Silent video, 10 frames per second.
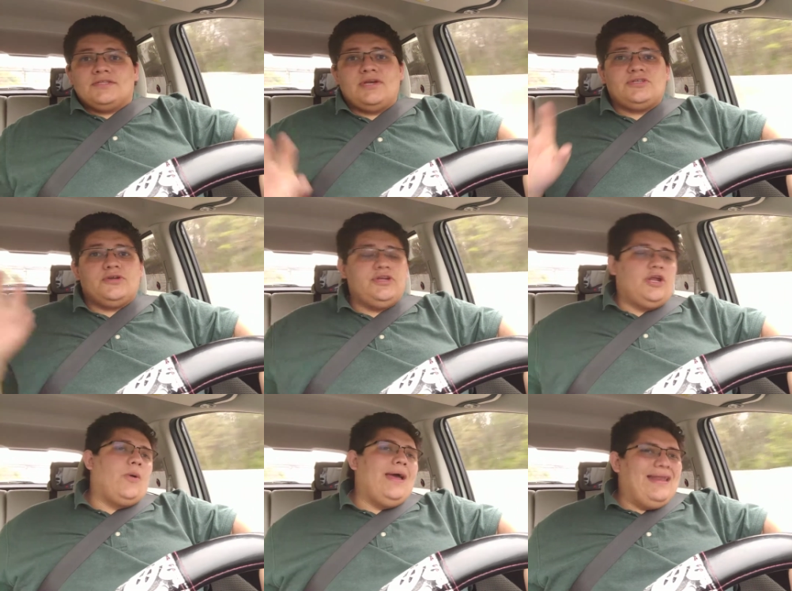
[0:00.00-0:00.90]
So I told her, you
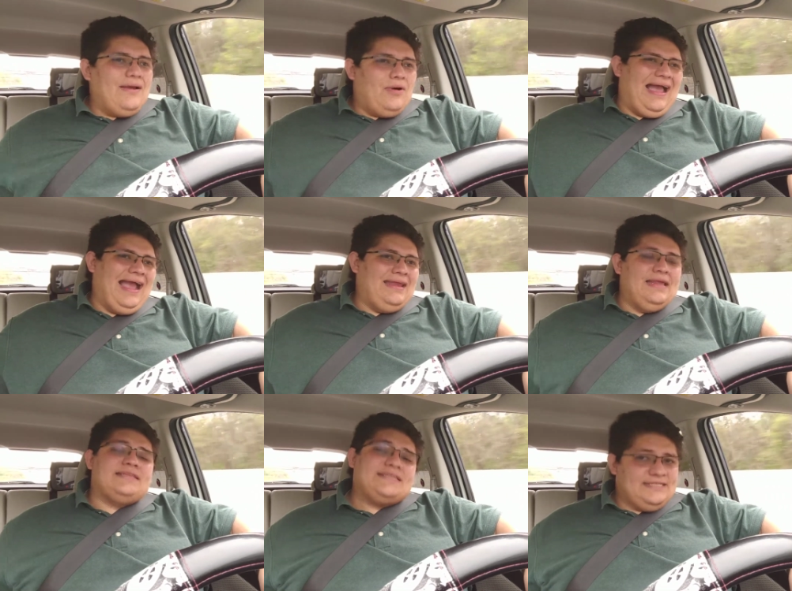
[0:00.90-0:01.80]
know what? I
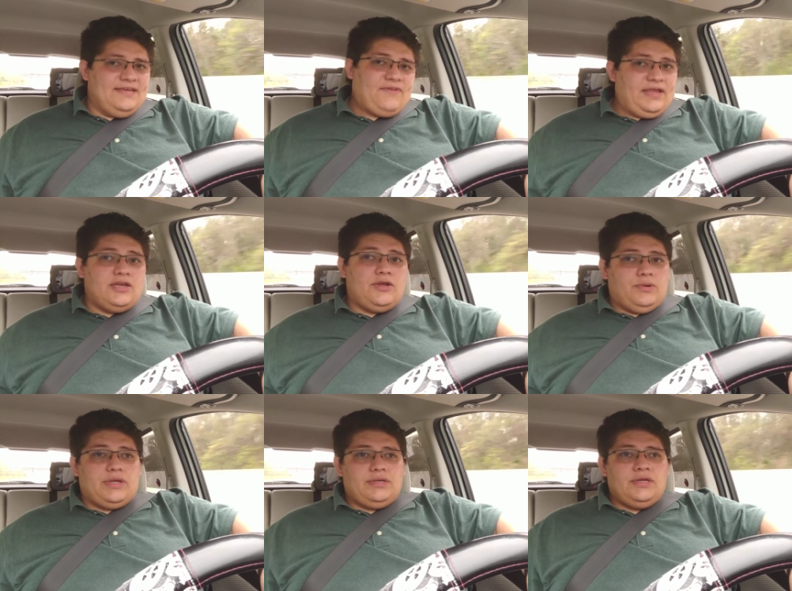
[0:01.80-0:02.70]
need to see if I can do
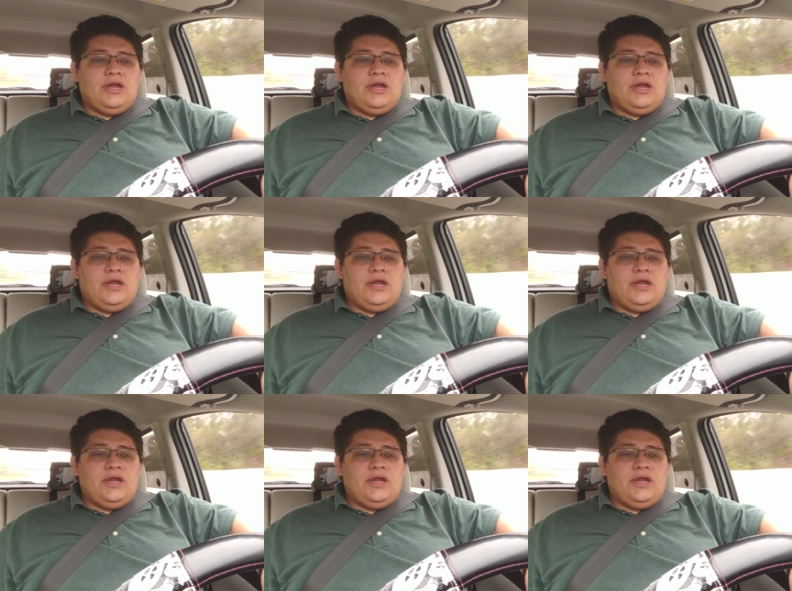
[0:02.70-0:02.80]
it.